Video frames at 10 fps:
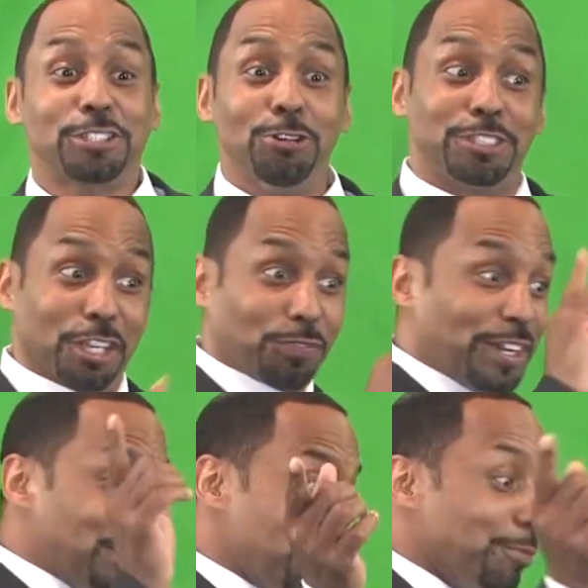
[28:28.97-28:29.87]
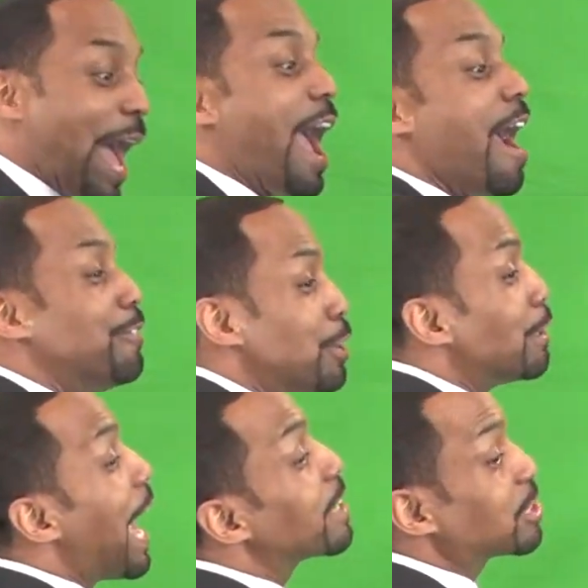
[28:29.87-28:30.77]
stew just for you, however you
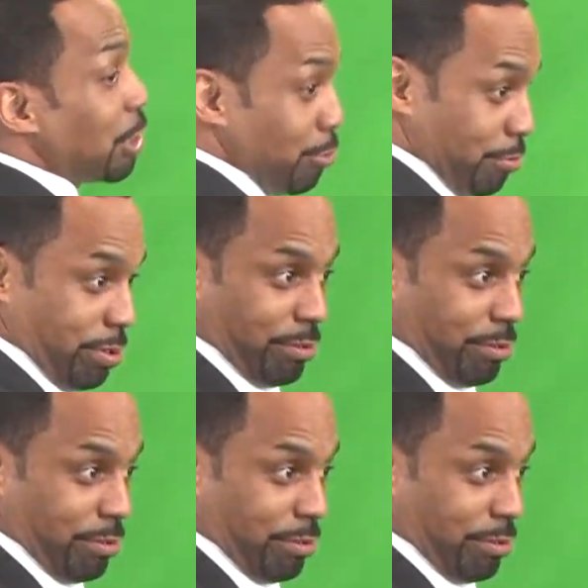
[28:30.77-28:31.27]
like stew.